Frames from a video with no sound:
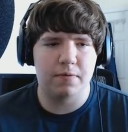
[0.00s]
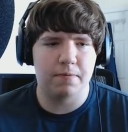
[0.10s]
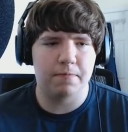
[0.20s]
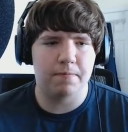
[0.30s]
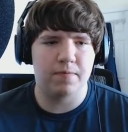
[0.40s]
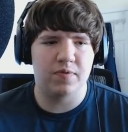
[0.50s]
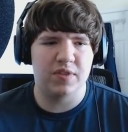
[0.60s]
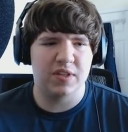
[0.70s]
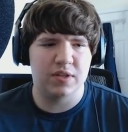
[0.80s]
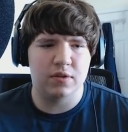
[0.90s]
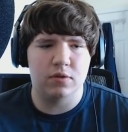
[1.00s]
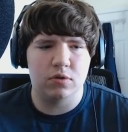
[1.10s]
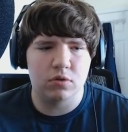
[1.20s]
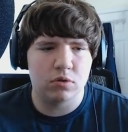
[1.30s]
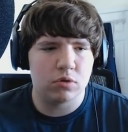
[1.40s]

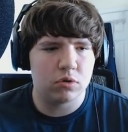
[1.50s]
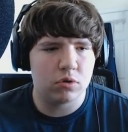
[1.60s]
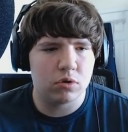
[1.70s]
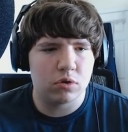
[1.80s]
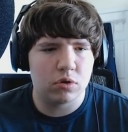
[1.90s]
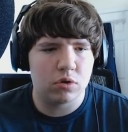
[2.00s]
Nobody speaks.